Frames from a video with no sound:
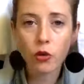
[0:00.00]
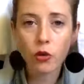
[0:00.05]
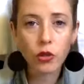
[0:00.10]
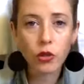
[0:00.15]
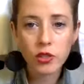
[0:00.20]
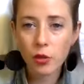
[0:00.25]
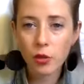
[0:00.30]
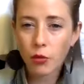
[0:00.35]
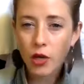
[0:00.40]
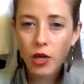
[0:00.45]
or
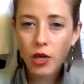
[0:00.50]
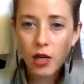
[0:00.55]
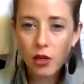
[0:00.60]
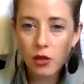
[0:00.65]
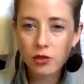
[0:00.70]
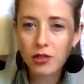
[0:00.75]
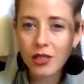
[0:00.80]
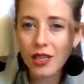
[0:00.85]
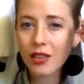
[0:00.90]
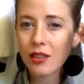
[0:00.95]
somewhere
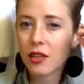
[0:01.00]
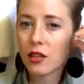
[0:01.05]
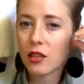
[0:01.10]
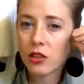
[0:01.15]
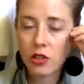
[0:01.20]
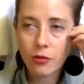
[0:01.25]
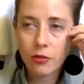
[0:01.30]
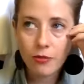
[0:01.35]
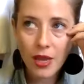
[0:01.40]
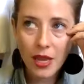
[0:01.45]
else. I think
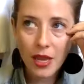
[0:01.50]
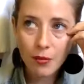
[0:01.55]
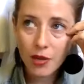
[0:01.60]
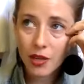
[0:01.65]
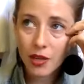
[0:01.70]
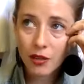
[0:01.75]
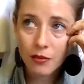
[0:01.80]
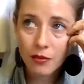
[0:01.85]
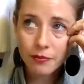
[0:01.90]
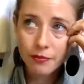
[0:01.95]
there may
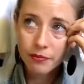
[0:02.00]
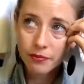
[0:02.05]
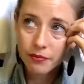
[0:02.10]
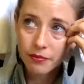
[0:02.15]
be,